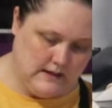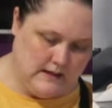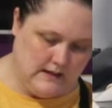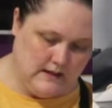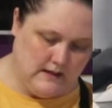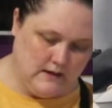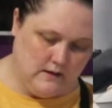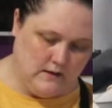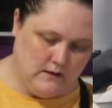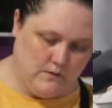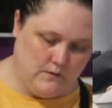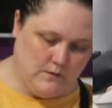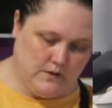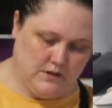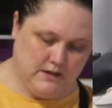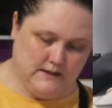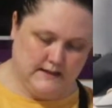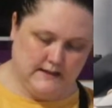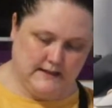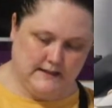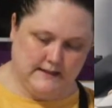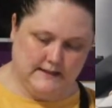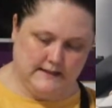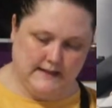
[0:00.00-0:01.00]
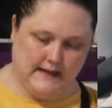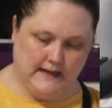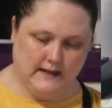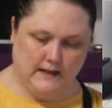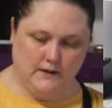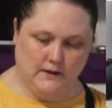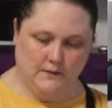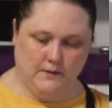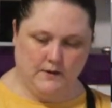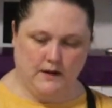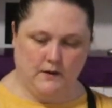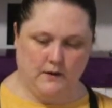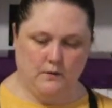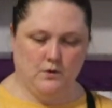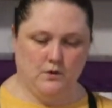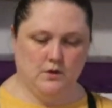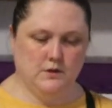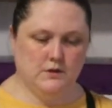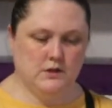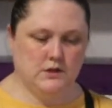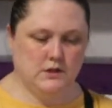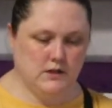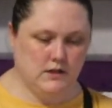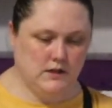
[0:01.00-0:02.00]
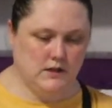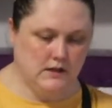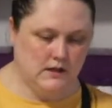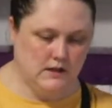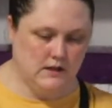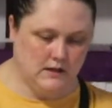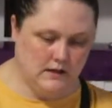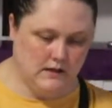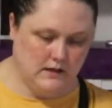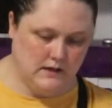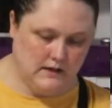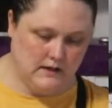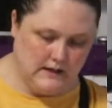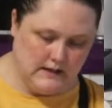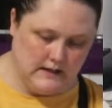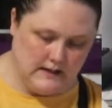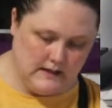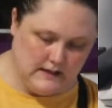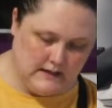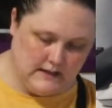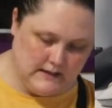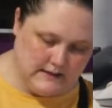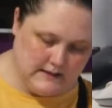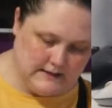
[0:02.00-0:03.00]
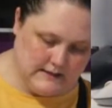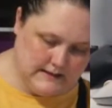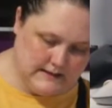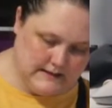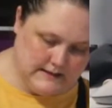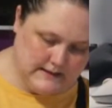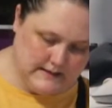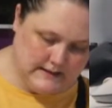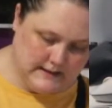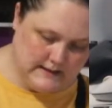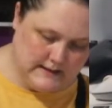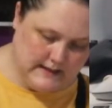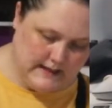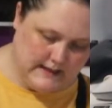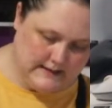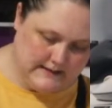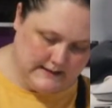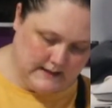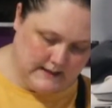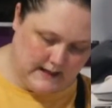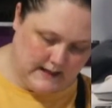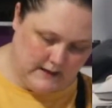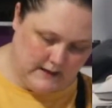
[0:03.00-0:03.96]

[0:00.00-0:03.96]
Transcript: which is exactly what I want. Does it stick to that side?